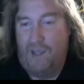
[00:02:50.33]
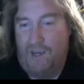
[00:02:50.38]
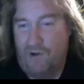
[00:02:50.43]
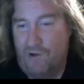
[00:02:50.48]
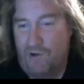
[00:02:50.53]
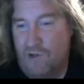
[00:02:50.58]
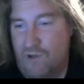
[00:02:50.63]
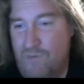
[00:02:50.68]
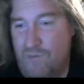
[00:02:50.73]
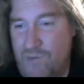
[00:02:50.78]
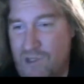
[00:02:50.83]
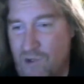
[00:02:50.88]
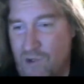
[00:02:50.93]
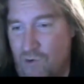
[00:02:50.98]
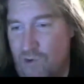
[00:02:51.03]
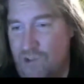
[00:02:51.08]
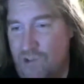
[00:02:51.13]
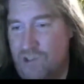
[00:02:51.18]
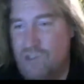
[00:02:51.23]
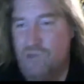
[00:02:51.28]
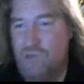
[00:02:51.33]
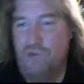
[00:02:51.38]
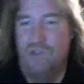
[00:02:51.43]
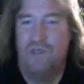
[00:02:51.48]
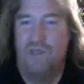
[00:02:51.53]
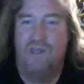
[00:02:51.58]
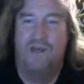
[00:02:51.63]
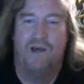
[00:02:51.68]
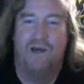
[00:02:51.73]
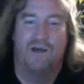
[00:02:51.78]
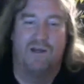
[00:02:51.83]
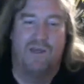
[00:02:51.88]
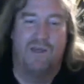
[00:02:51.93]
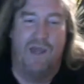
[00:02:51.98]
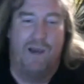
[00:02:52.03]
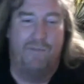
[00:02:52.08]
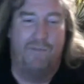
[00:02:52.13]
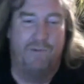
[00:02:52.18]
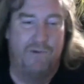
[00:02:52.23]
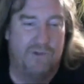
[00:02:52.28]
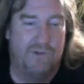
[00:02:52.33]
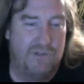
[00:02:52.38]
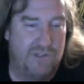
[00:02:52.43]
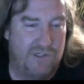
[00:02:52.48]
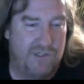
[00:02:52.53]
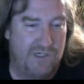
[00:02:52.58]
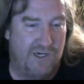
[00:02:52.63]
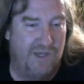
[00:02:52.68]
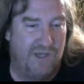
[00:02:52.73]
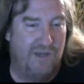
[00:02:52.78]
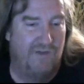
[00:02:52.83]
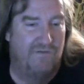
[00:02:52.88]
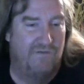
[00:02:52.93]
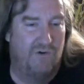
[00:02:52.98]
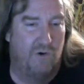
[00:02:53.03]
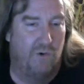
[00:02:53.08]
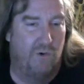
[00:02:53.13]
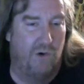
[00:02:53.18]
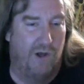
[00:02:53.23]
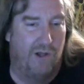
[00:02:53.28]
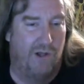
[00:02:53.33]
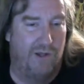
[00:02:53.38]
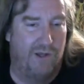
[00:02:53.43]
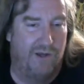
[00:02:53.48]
to be going to the capital city of Corellia,